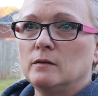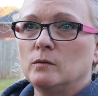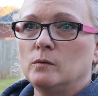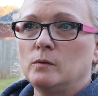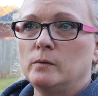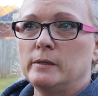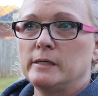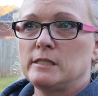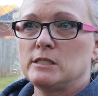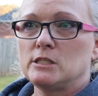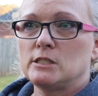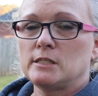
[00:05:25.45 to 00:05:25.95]

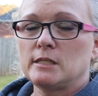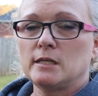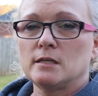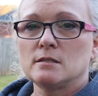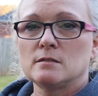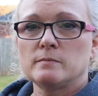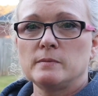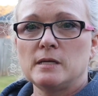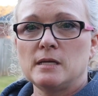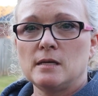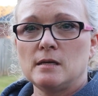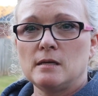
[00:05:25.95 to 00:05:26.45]
which
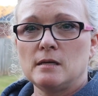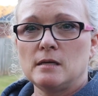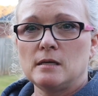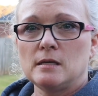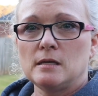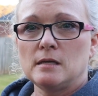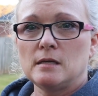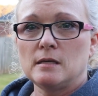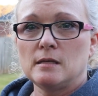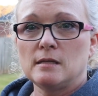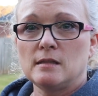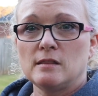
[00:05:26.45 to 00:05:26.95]
tells
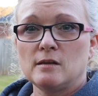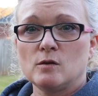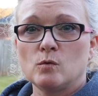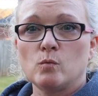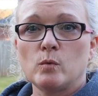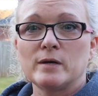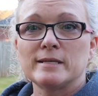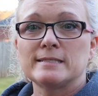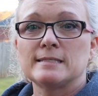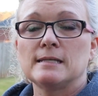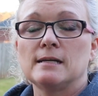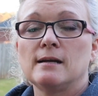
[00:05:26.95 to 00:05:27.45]
me there
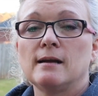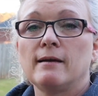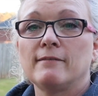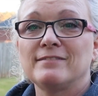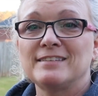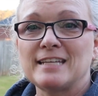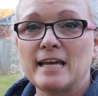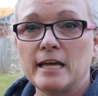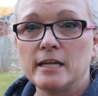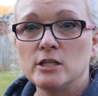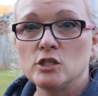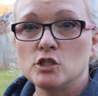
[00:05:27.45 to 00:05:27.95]
wasn't
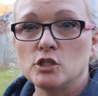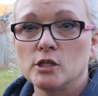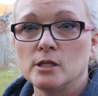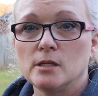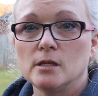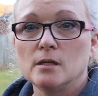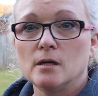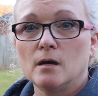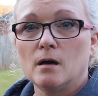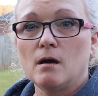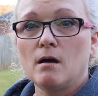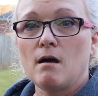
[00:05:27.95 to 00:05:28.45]
enough
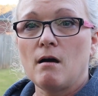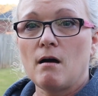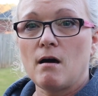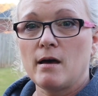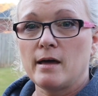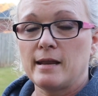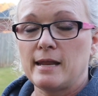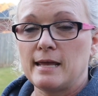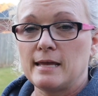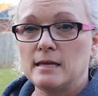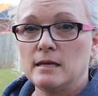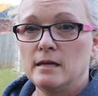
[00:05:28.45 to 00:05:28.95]
tension
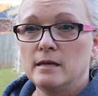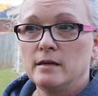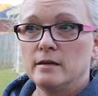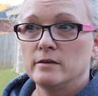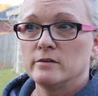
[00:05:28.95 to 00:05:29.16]
on it.